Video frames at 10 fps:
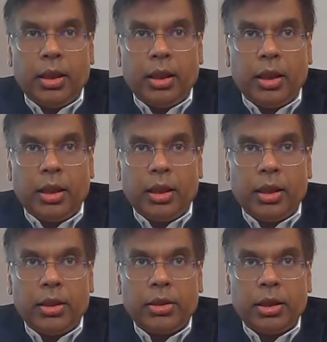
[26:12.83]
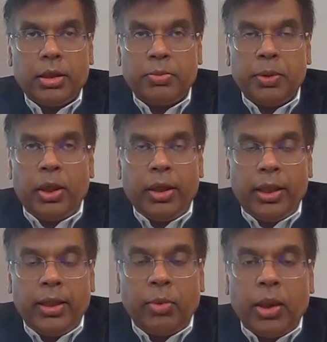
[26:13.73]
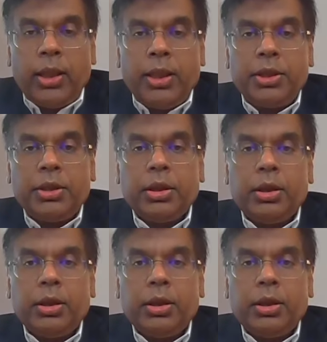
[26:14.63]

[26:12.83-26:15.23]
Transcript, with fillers: uh, is is, beyond any one nation,